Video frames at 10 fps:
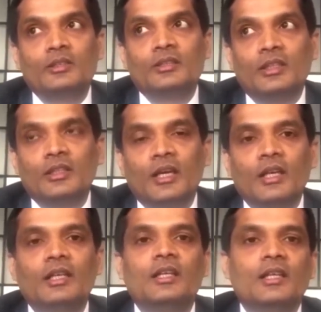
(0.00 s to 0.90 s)
most
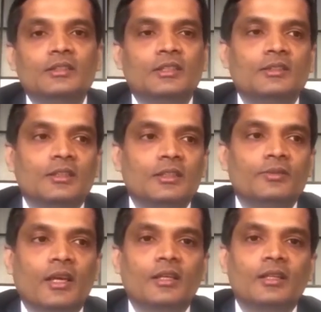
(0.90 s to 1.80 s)
peculiar organ
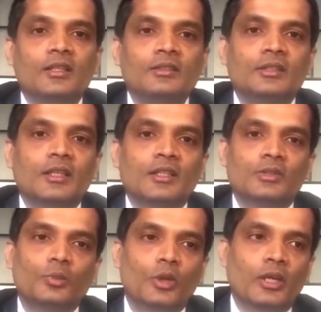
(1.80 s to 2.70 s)
it is the
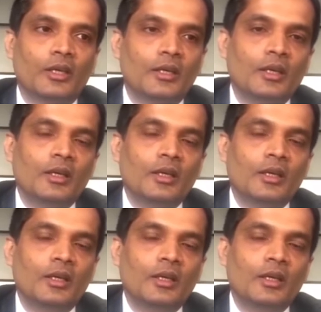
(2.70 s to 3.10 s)
largest